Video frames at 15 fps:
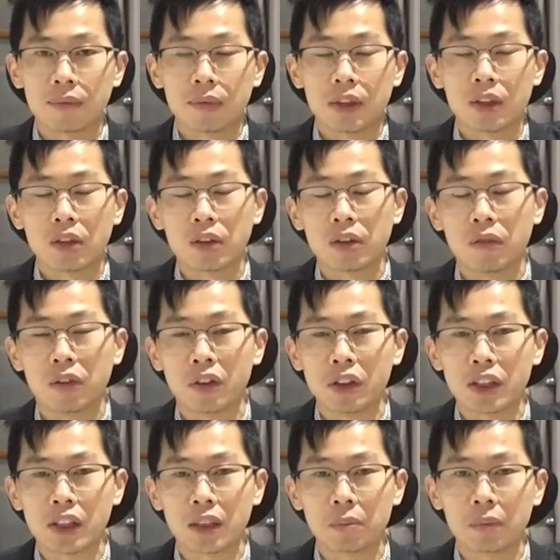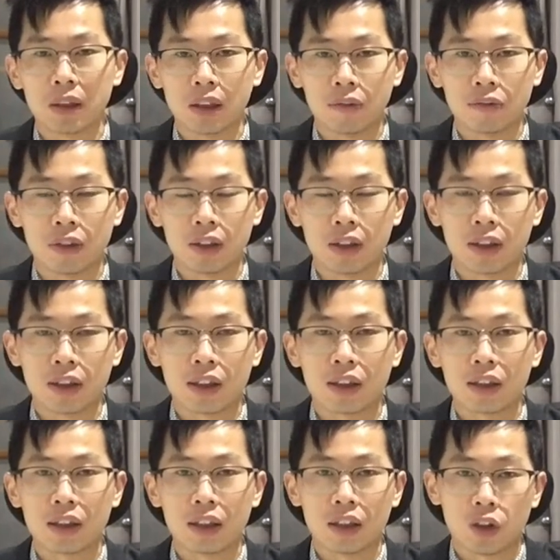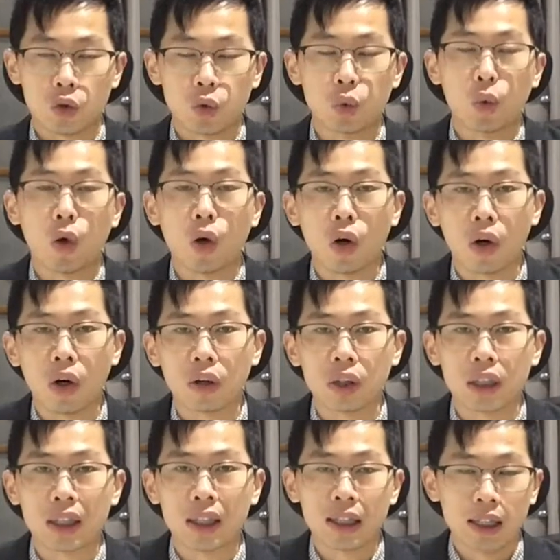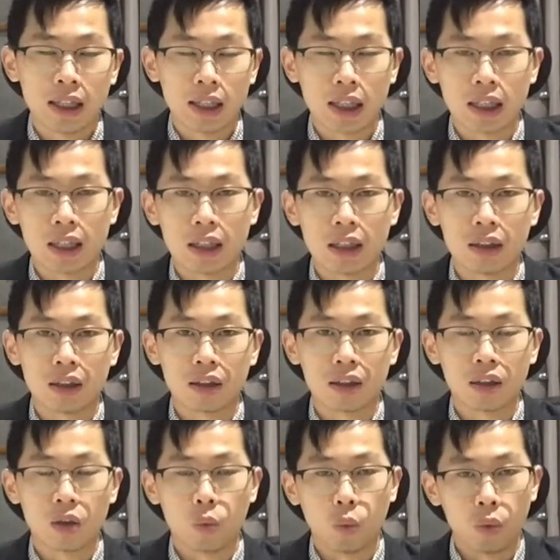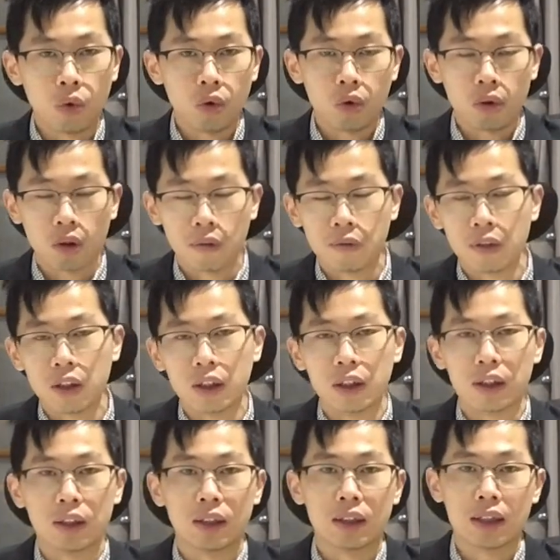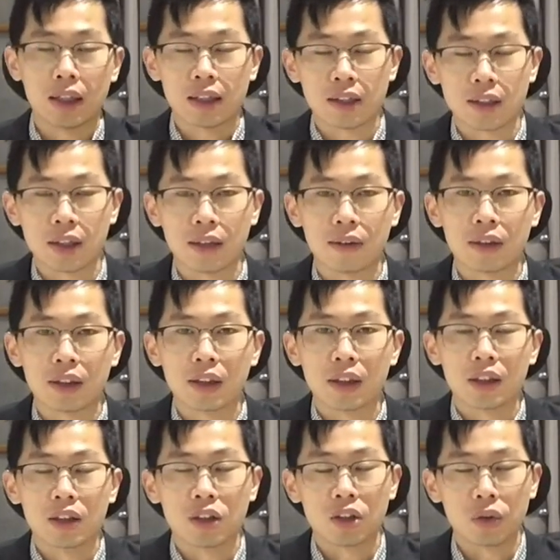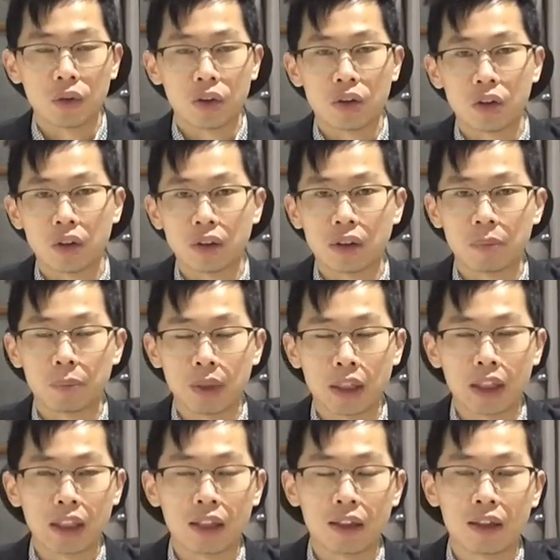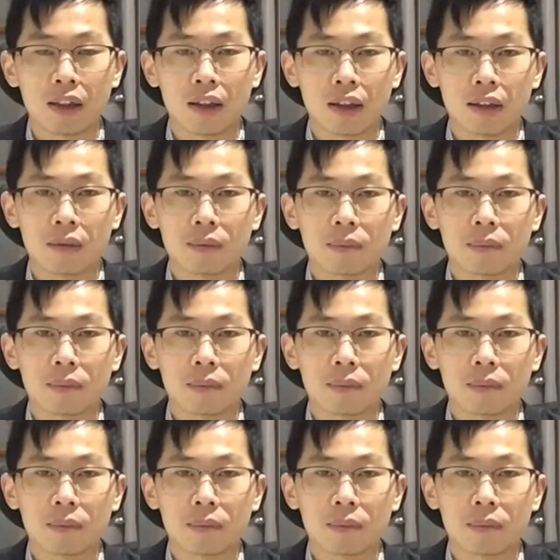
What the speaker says: So it's very similar if it's too hot in the wall of the intestine. So it causes bleeding there.